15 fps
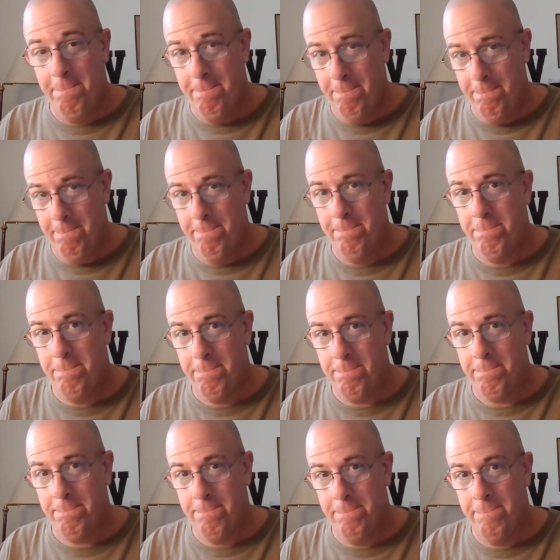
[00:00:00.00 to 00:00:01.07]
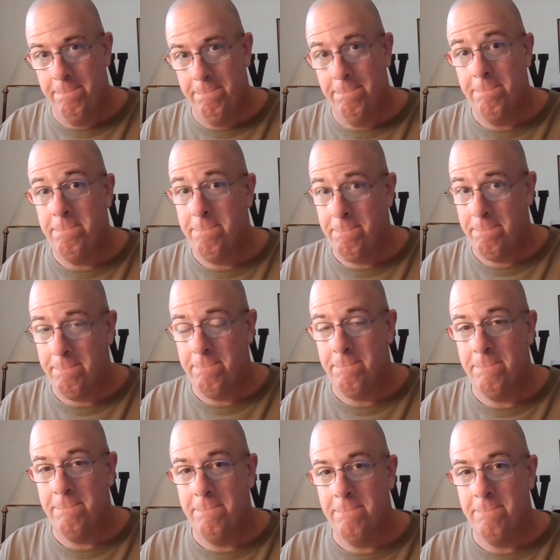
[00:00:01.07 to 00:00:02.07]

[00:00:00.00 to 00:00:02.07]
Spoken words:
(silence)